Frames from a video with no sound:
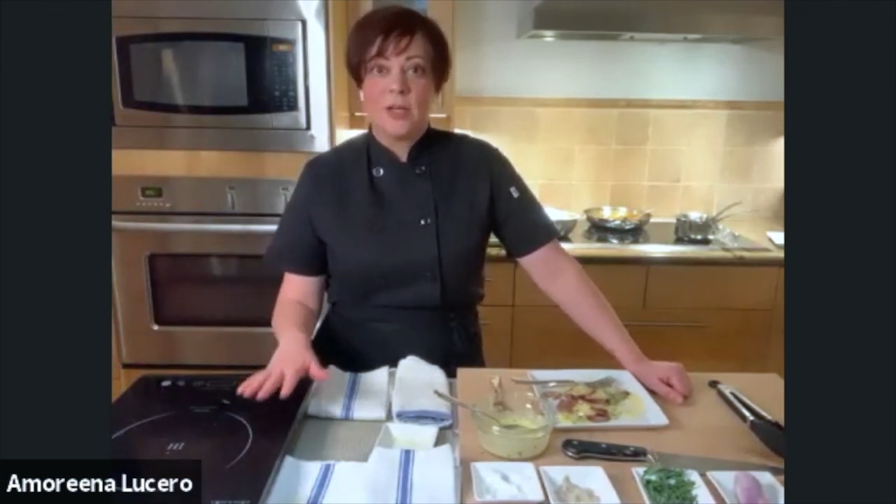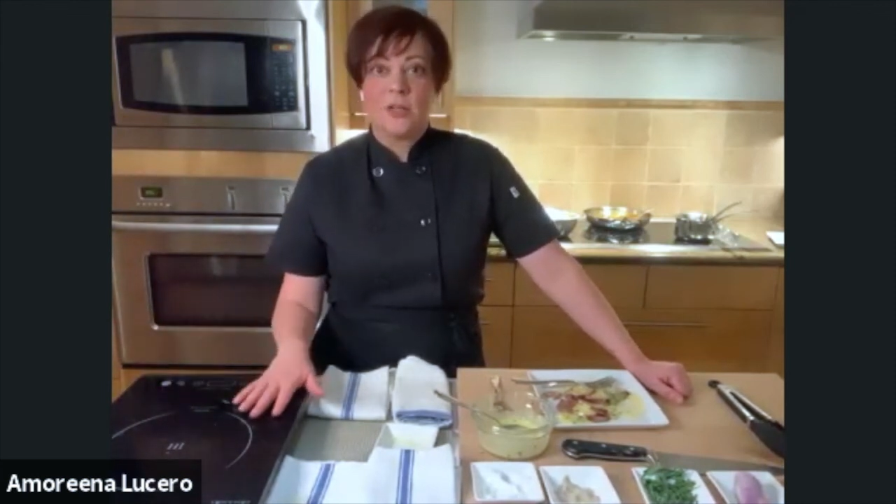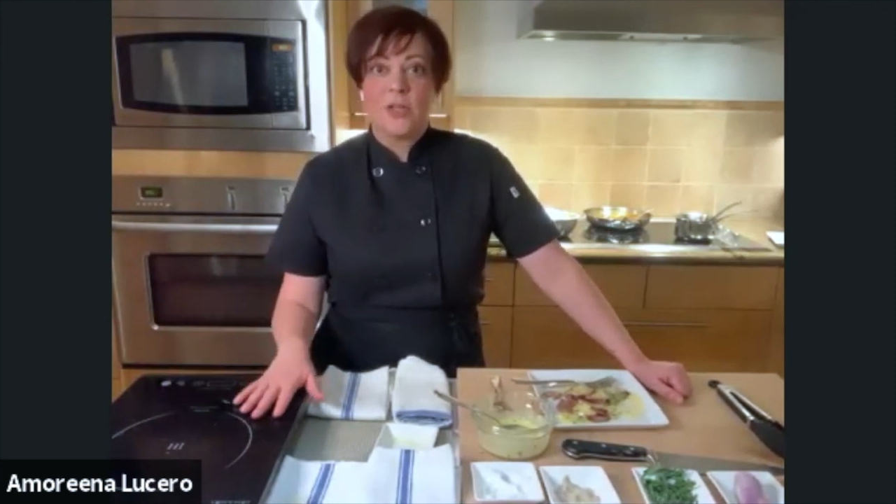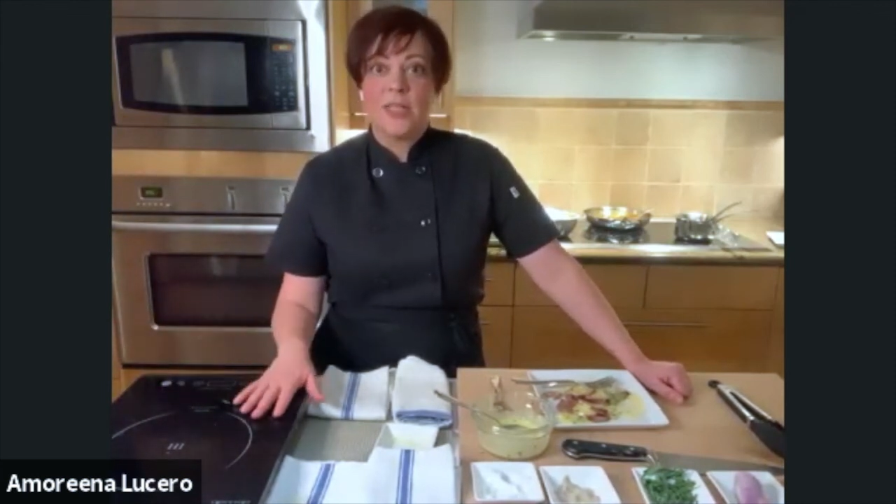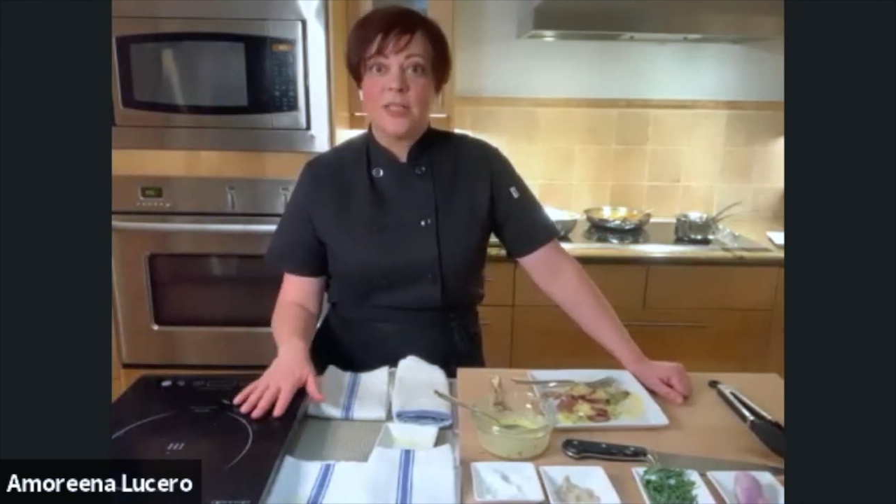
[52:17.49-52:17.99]
the
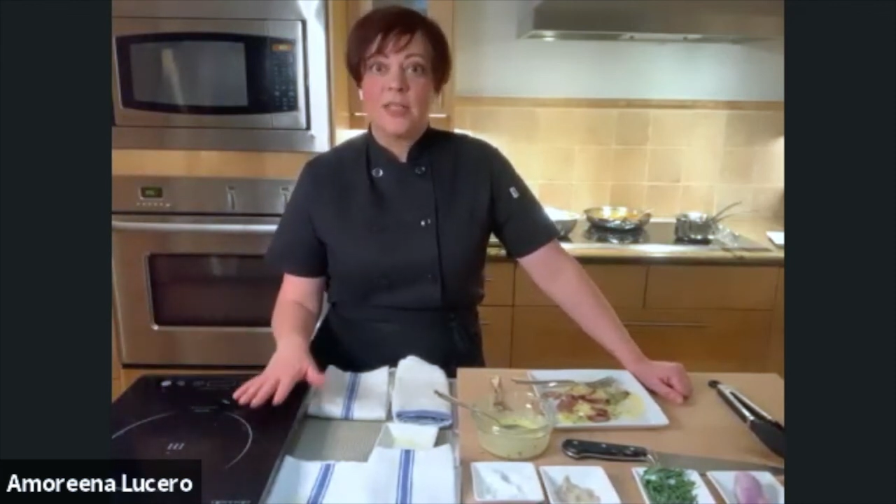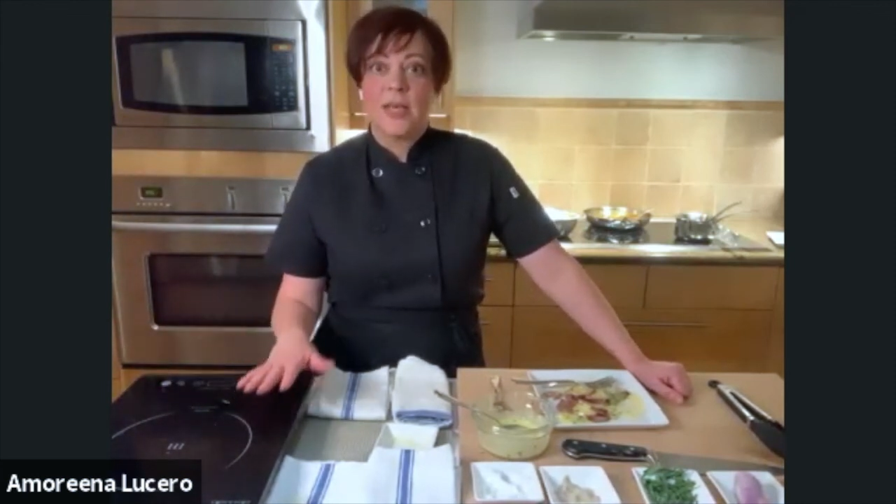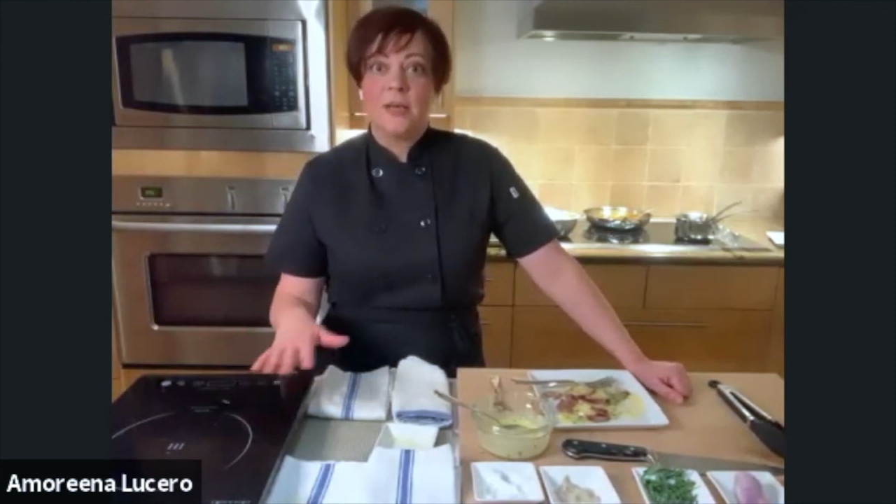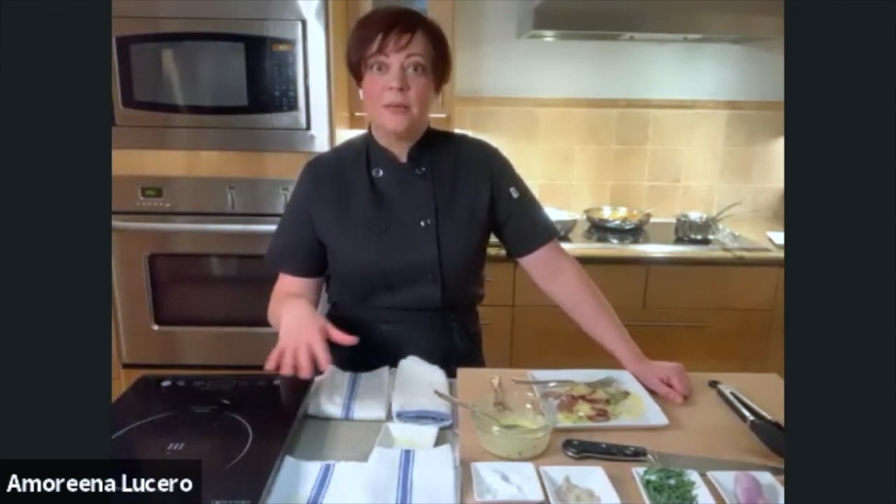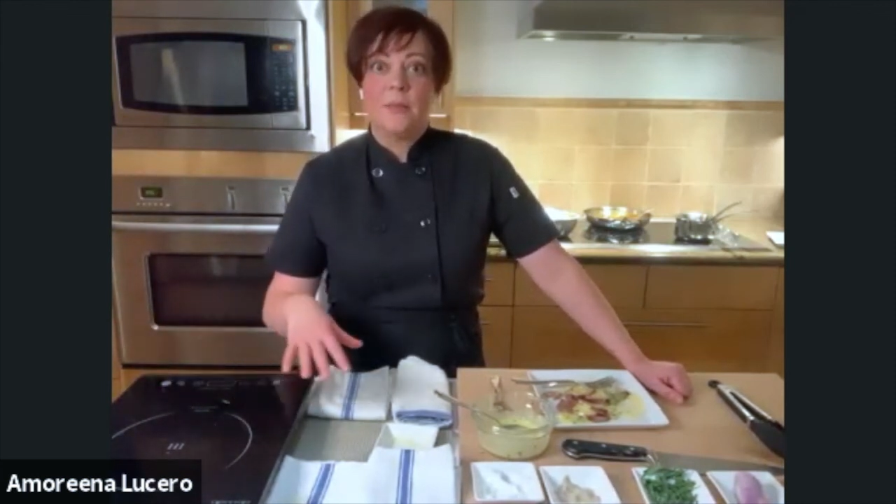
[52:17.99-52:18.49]
entree is
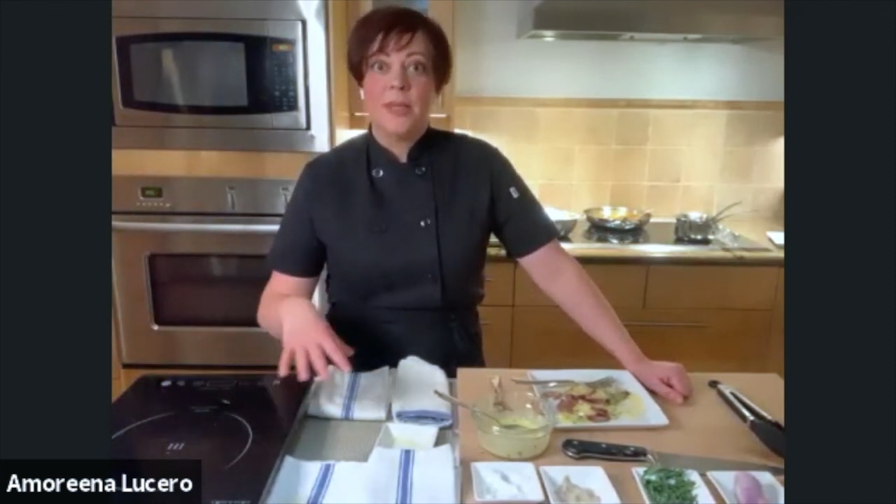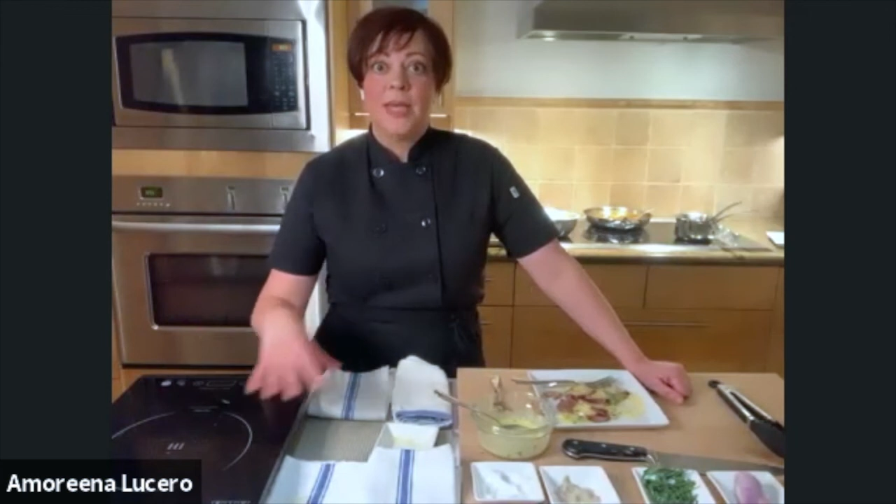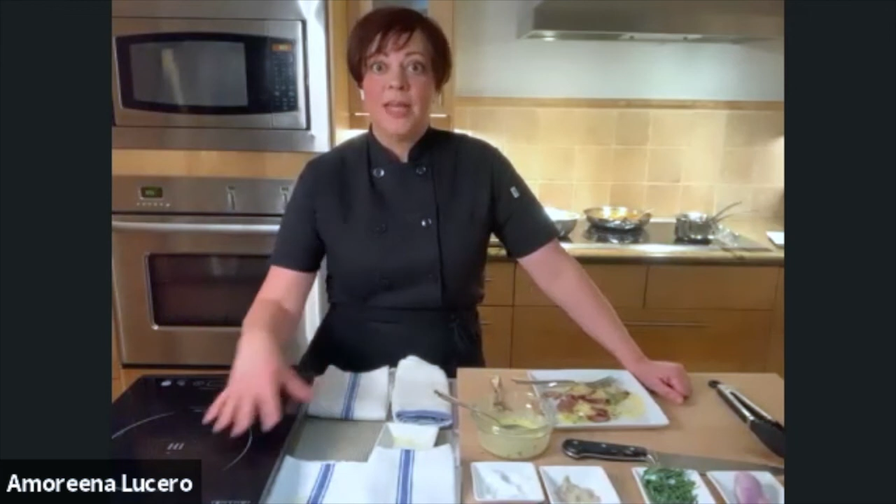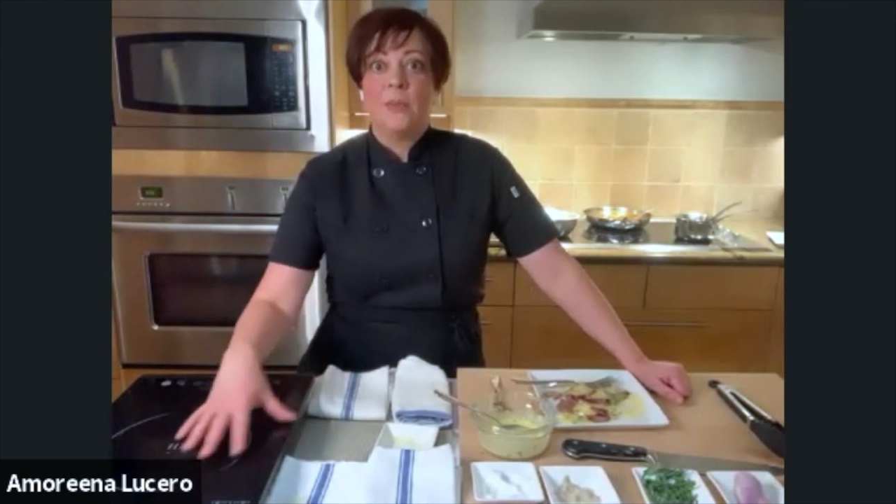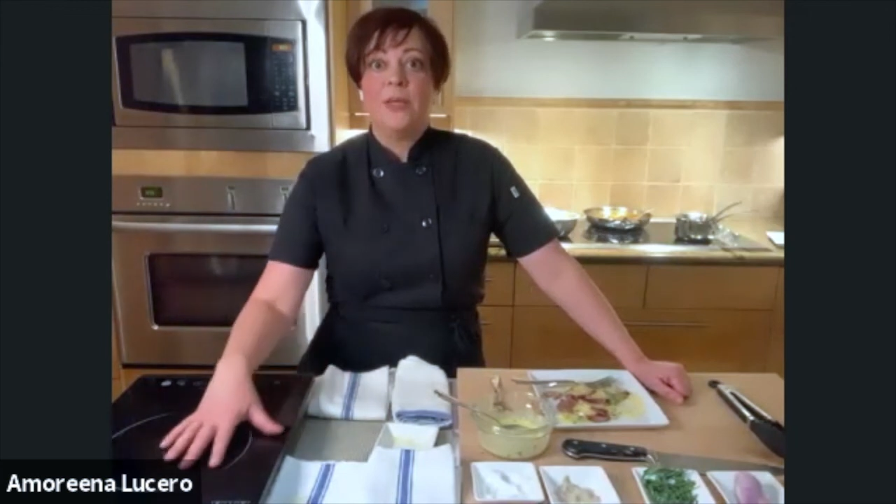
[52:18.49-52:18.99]
the
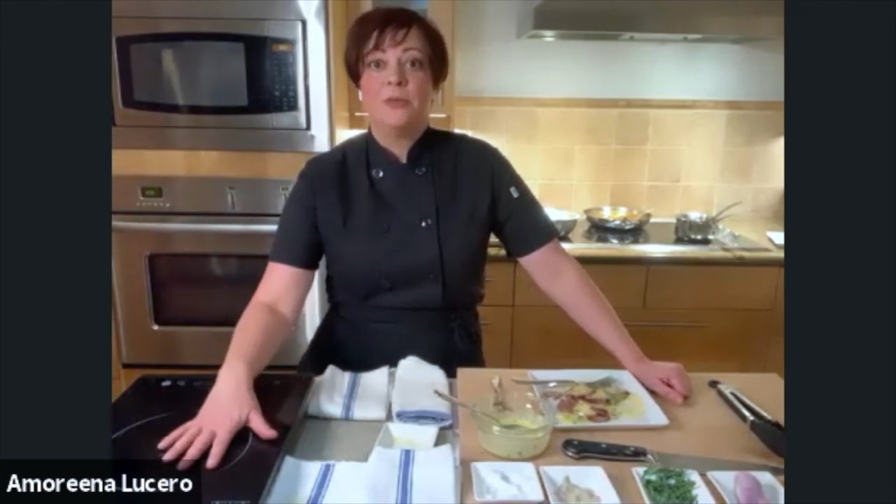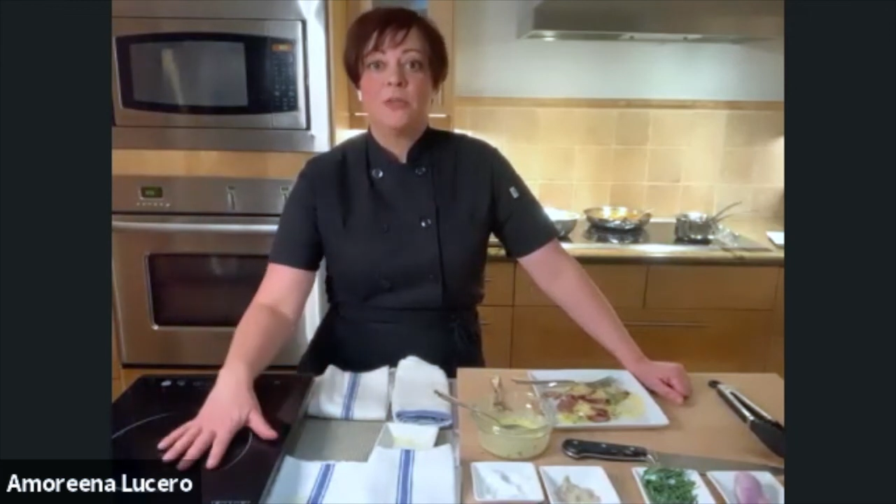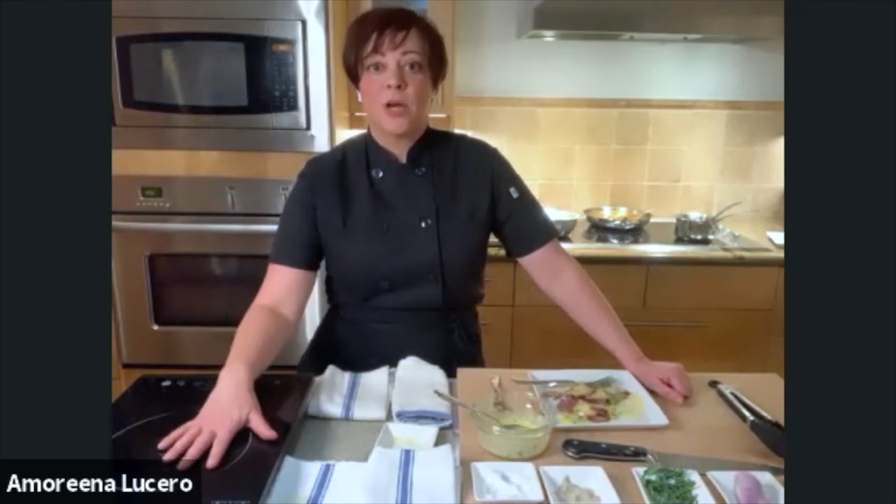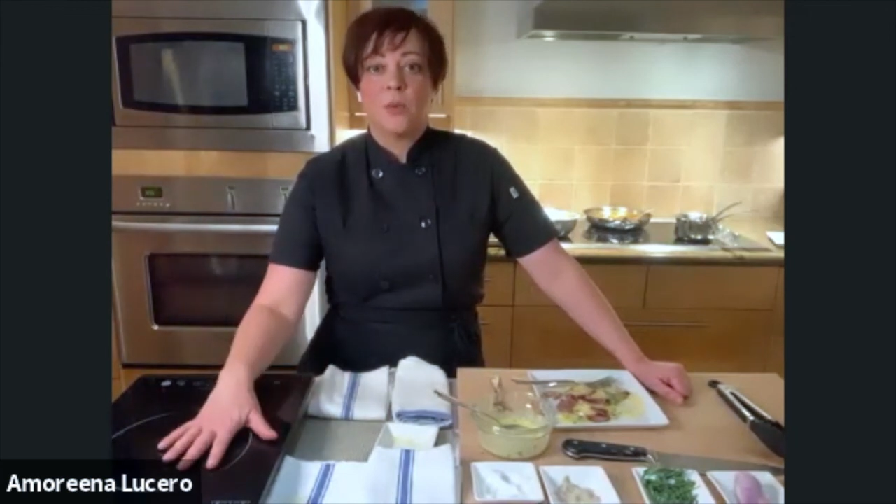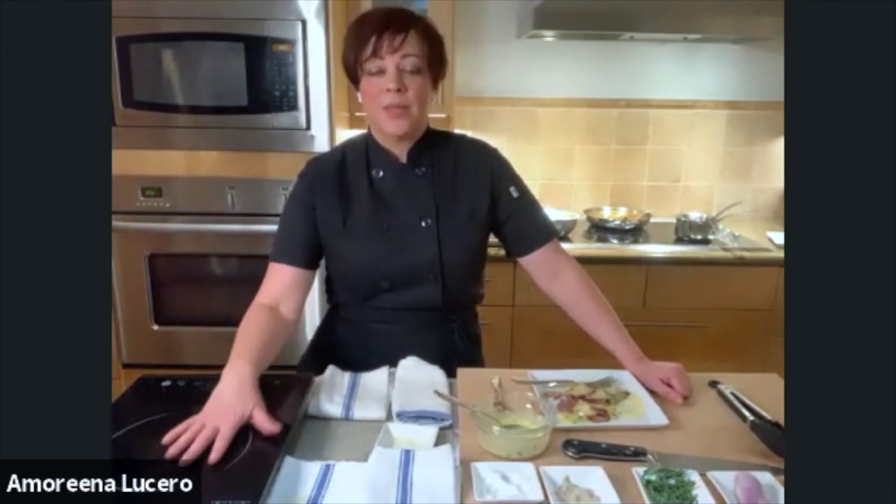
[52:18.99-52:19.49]
beginning, what you
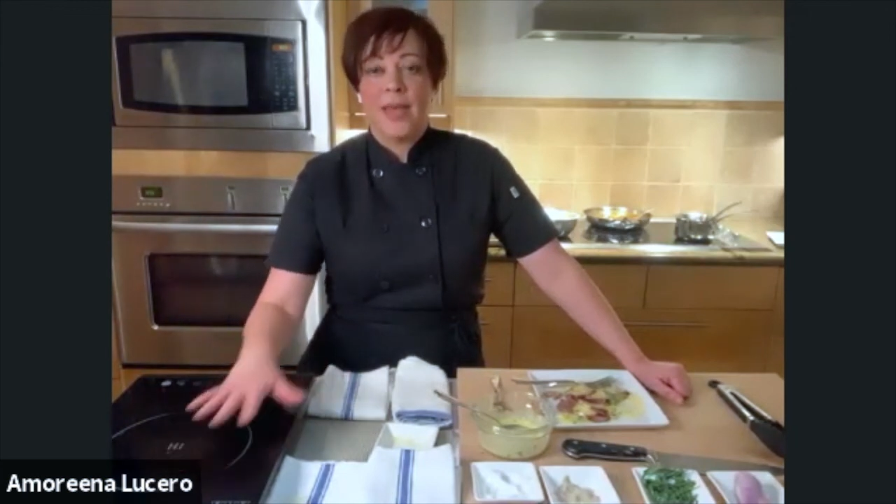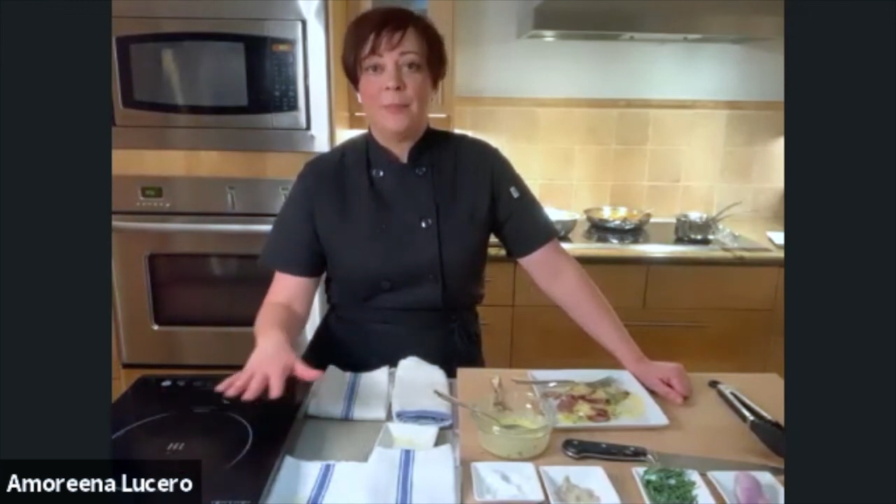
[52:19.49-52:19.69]
start with,